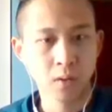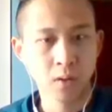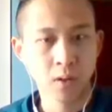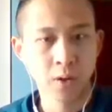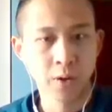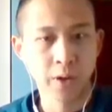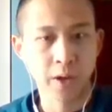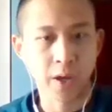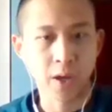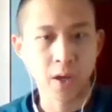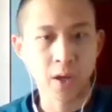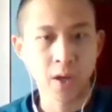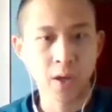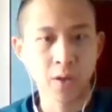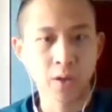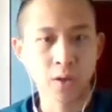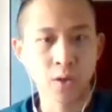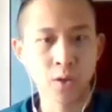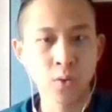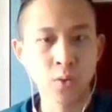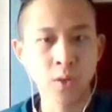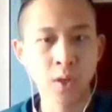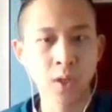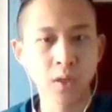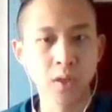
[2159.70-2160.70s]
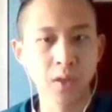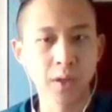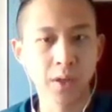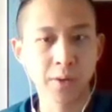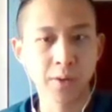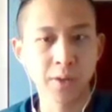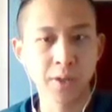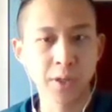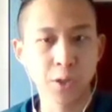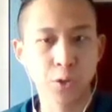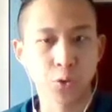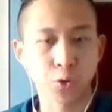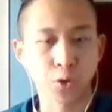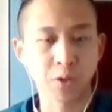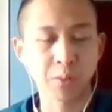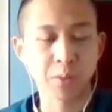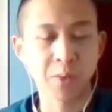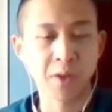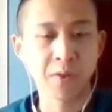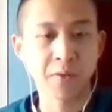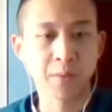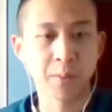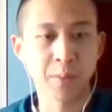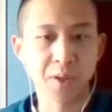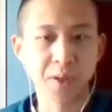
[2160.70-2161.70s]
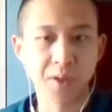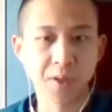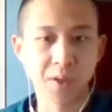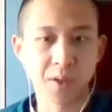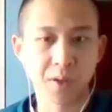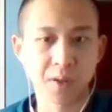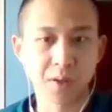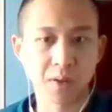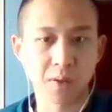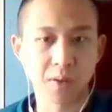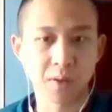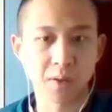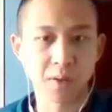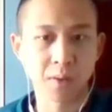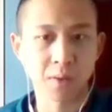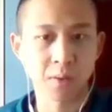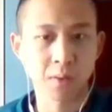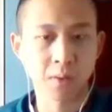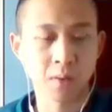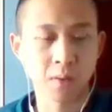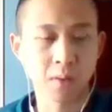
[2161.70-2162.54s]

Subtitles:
Okay, you can literally drill me from this distance.